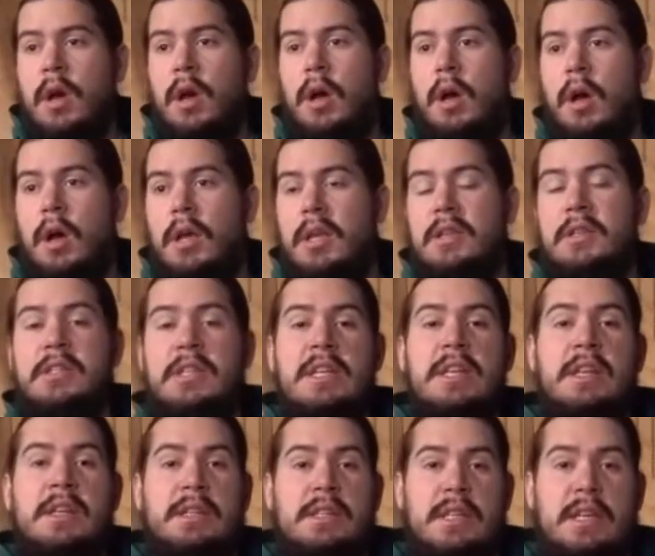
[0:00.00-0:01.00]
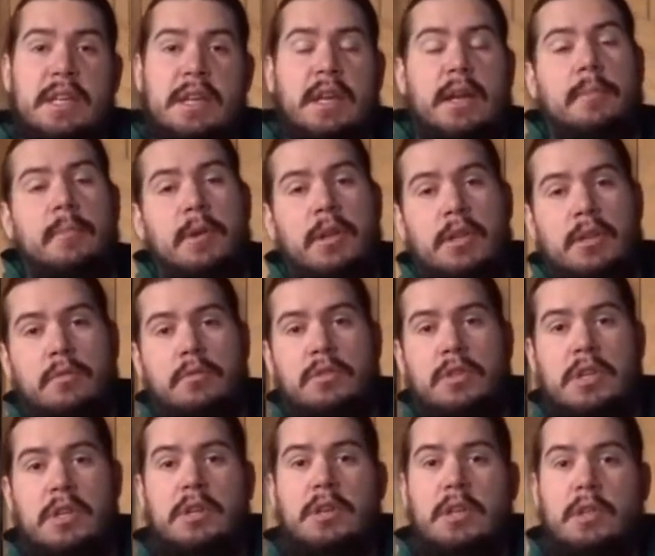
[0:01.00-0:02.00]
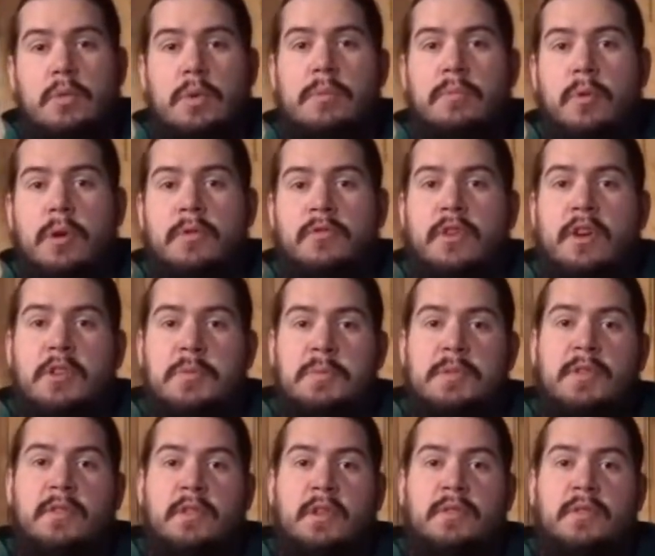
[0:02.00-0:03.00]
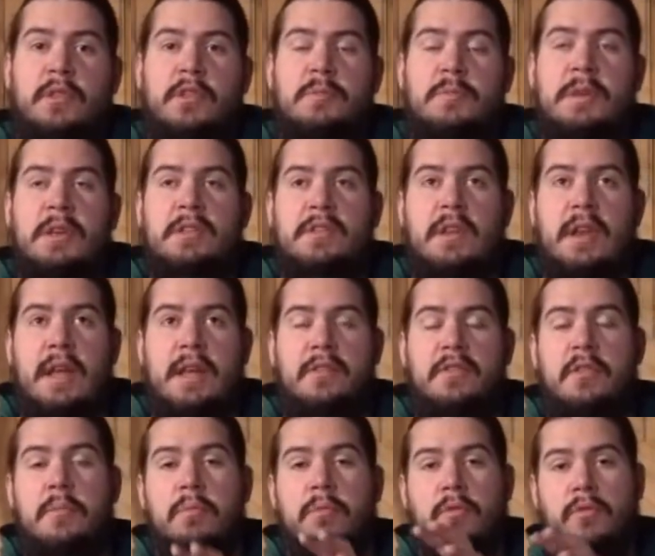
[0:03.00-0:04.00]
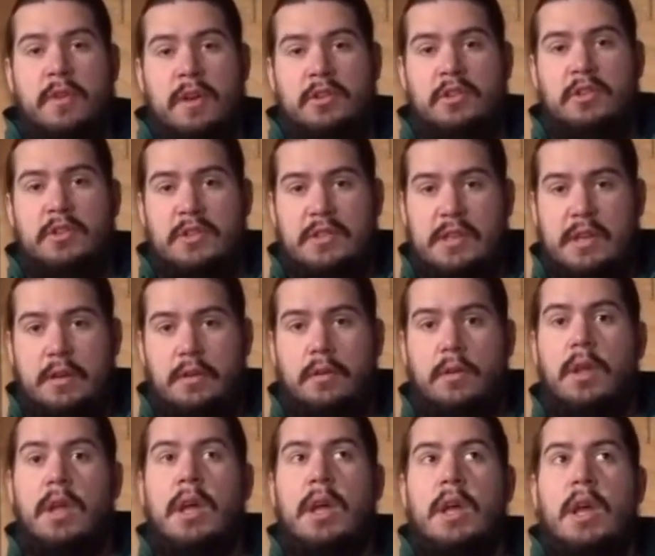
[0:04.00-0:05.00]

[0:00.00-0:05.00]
In D&D, and I'm going to use D&D 3.5 specifically for this because it has the profession skill,